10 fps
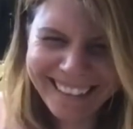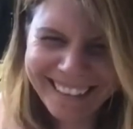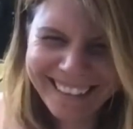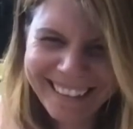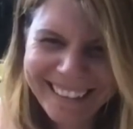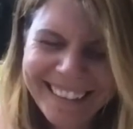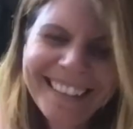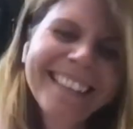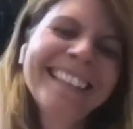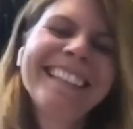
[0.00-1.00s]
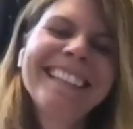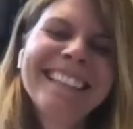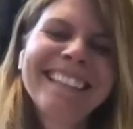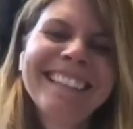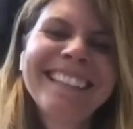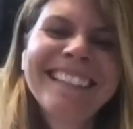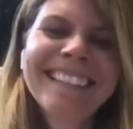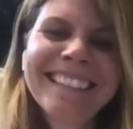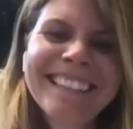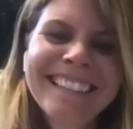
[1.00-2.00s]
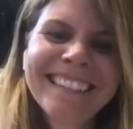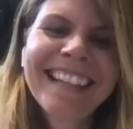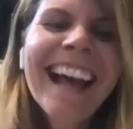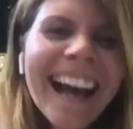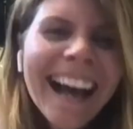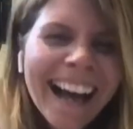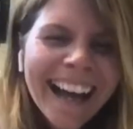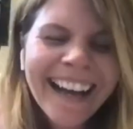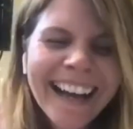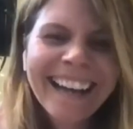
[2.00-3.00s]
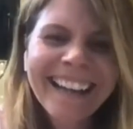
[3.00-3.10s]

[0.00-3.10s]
(not speaking)